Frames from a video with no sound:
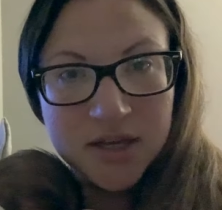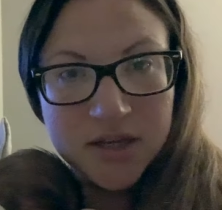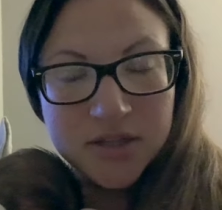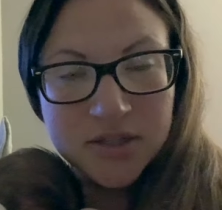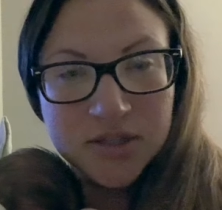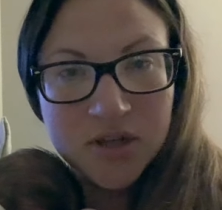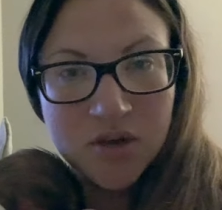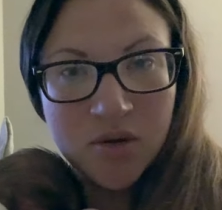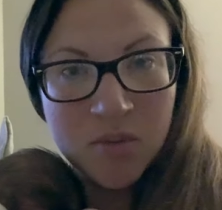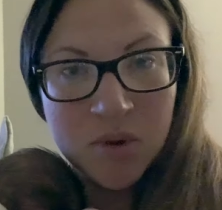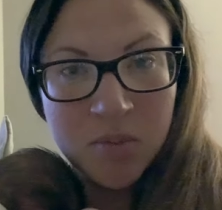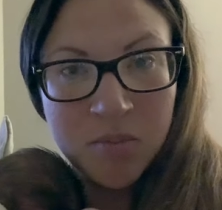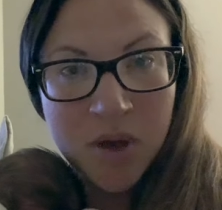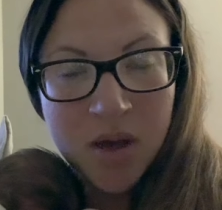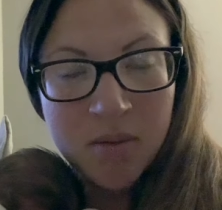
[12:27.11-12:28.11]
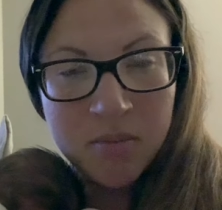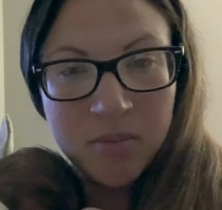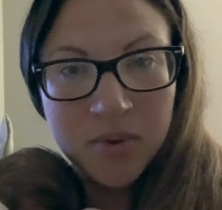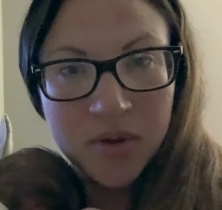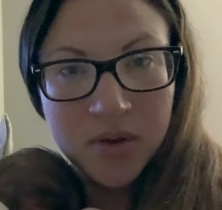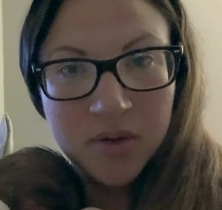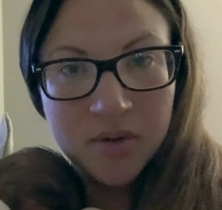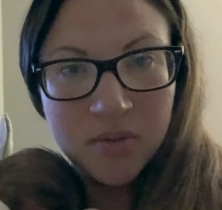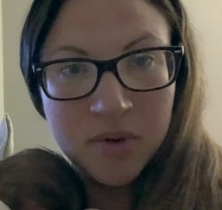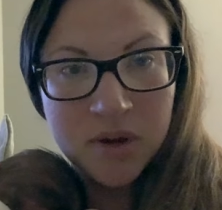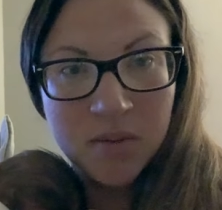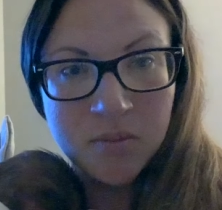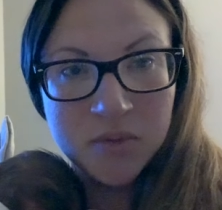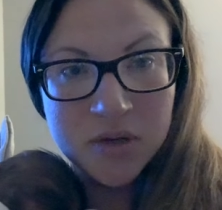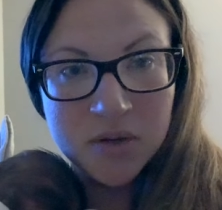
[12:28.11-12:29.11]
So I'm going to pump when
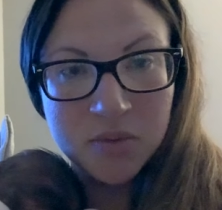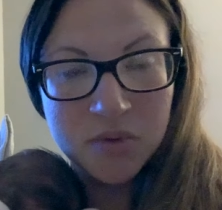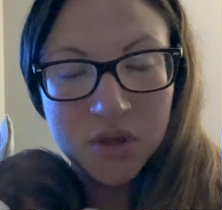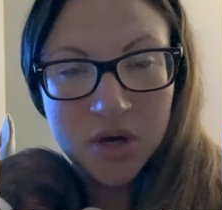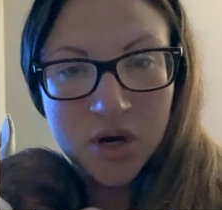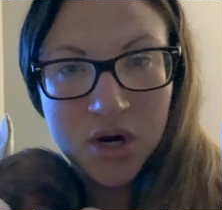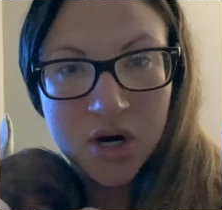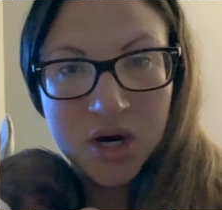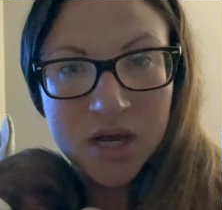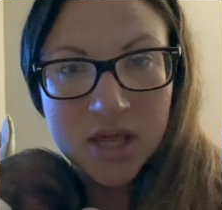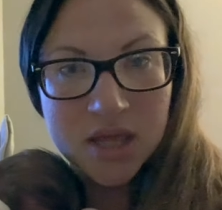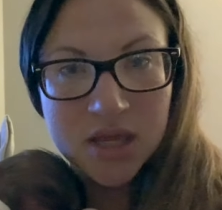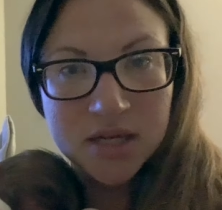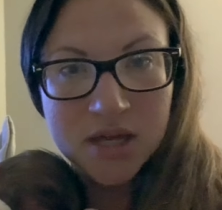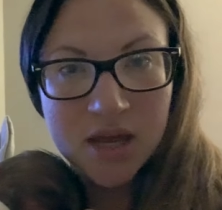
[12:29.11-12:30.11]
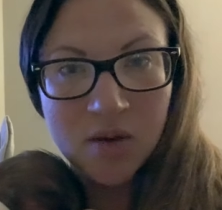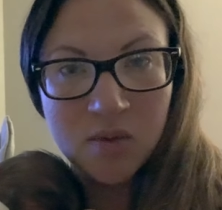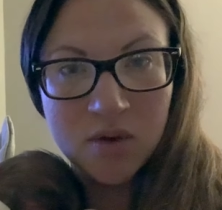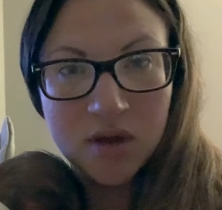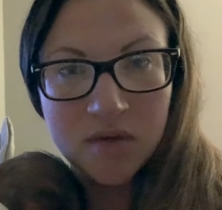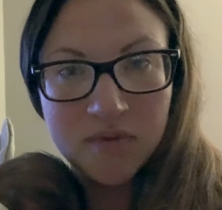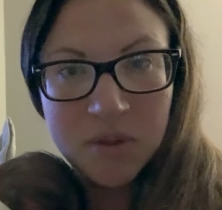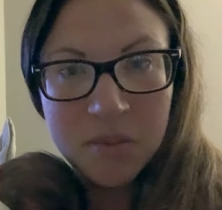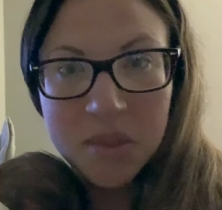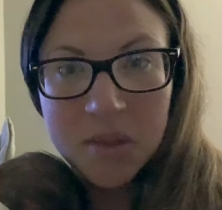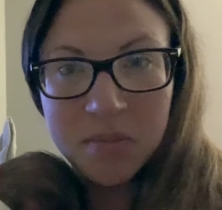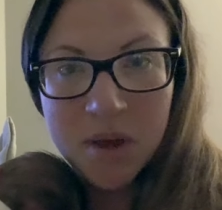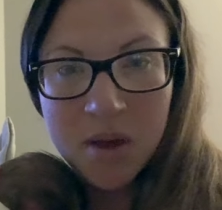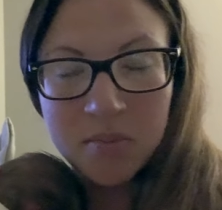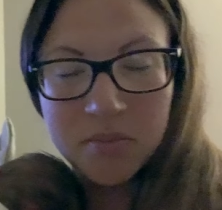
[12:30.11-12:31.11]
I'm done with her, and then Dad will give them the
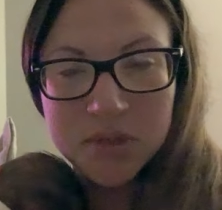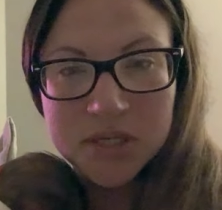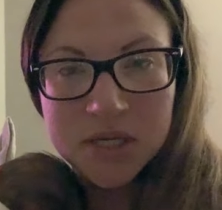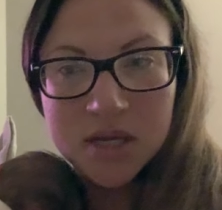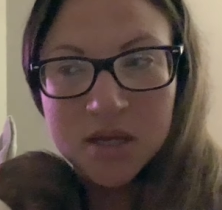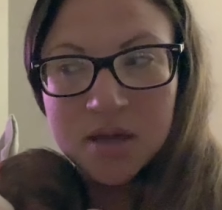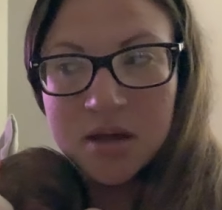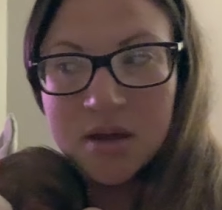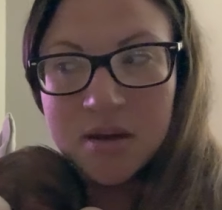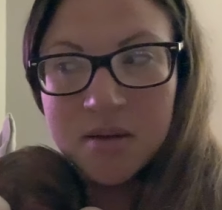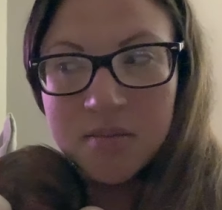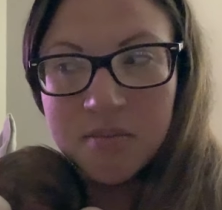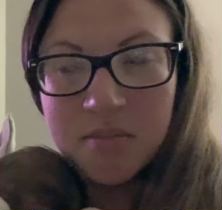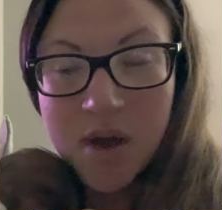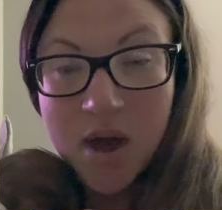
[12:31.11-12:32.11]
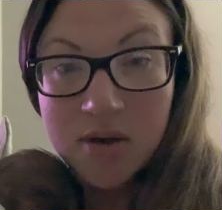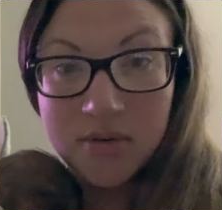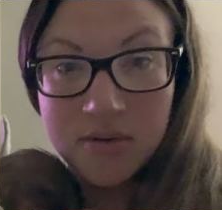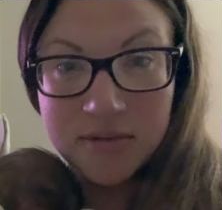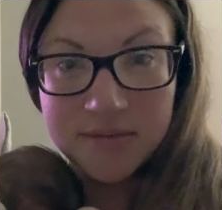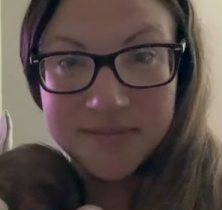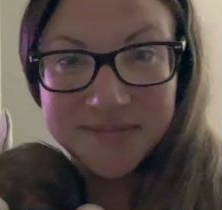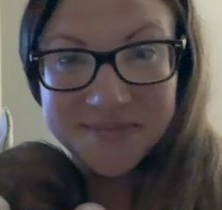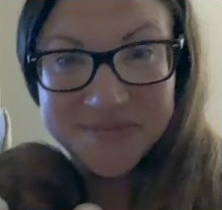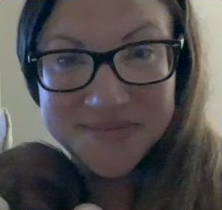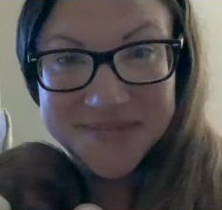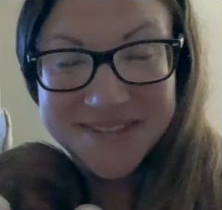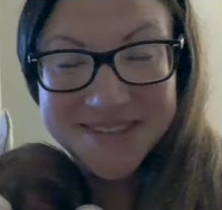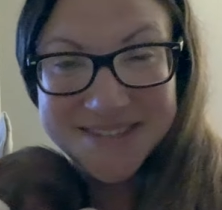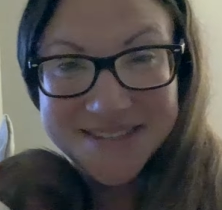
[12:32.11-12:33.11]
pumped bottle.
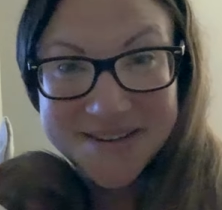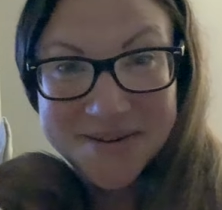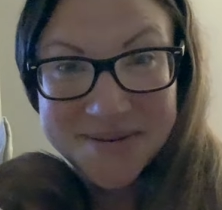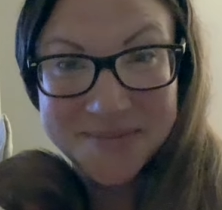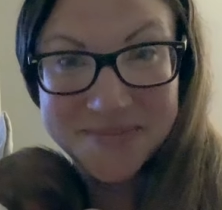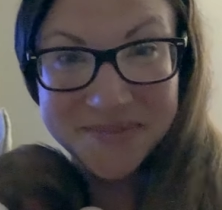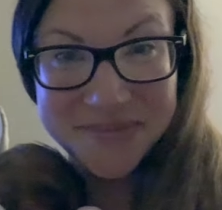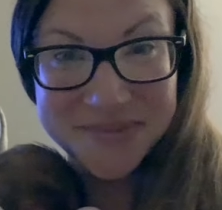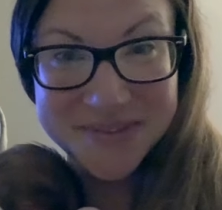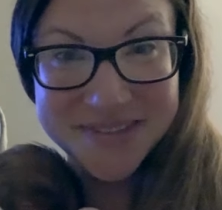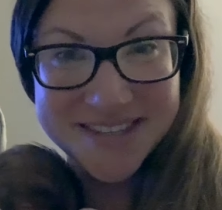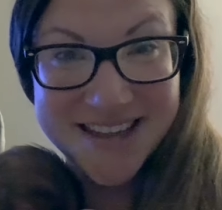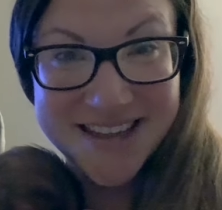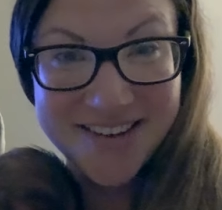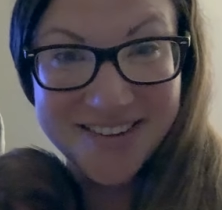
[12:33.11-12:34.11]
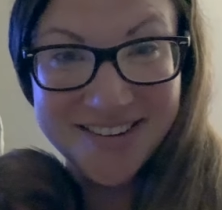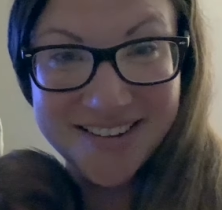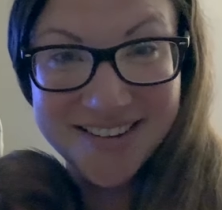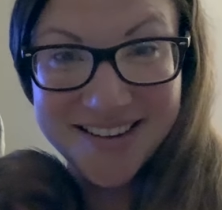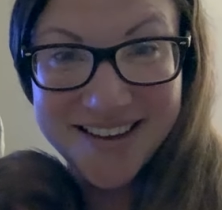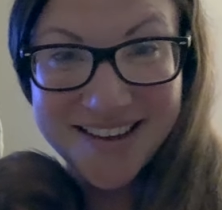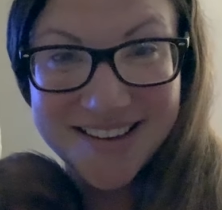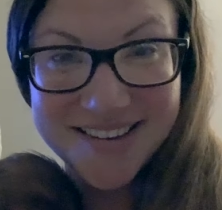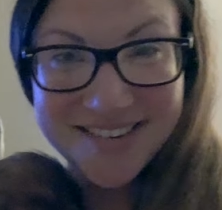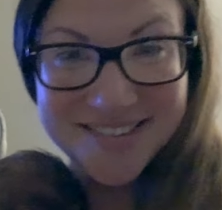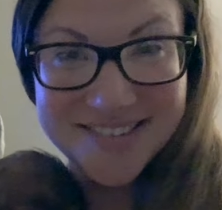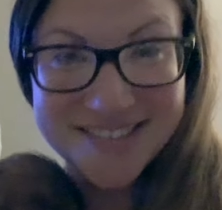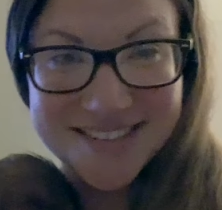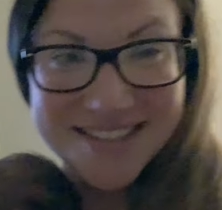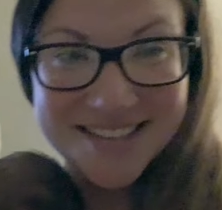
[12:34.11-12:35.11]
So we'll see how it all
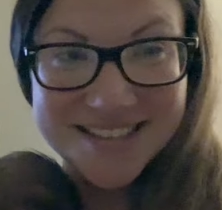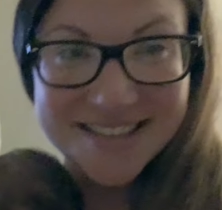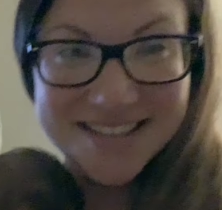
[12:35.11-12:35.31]
goes.